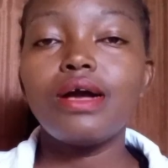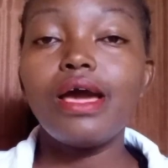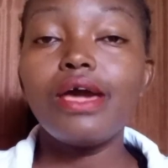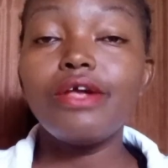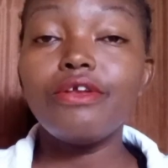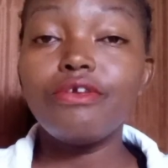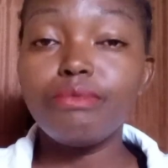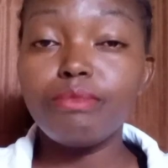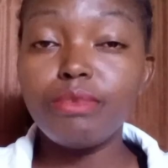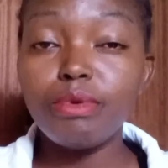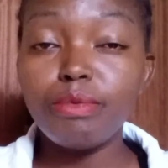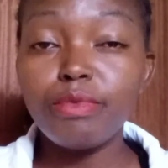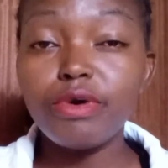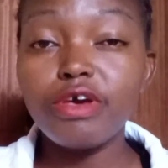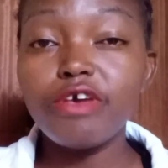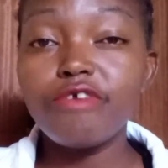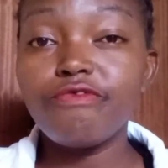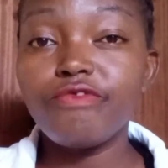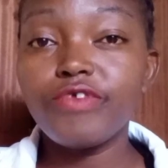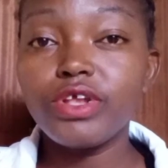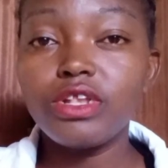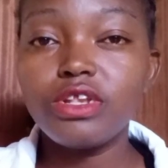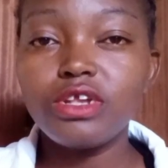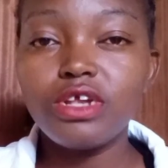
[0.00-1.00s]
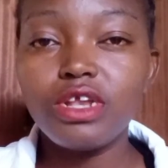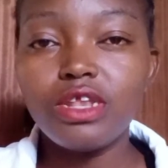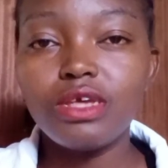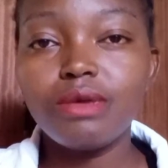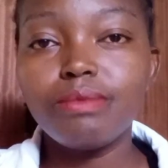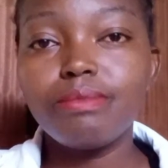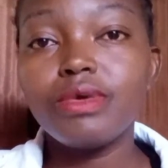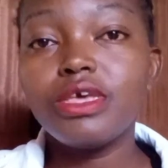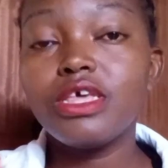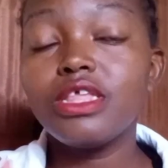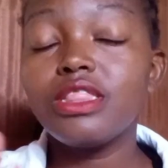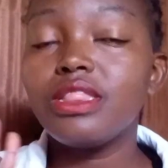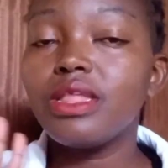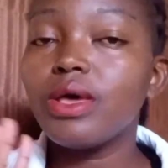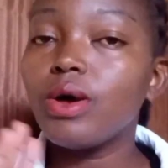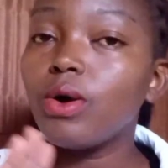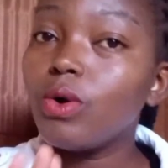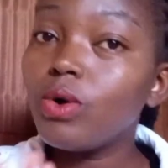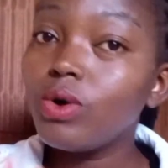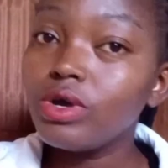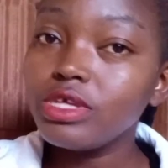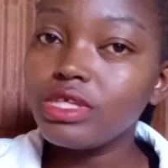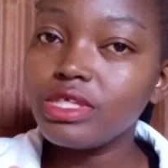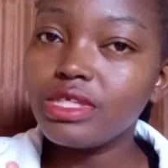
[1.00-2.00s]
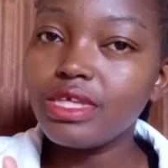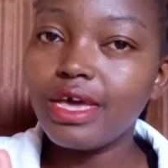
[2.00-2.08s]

I remember a friend telling me, the host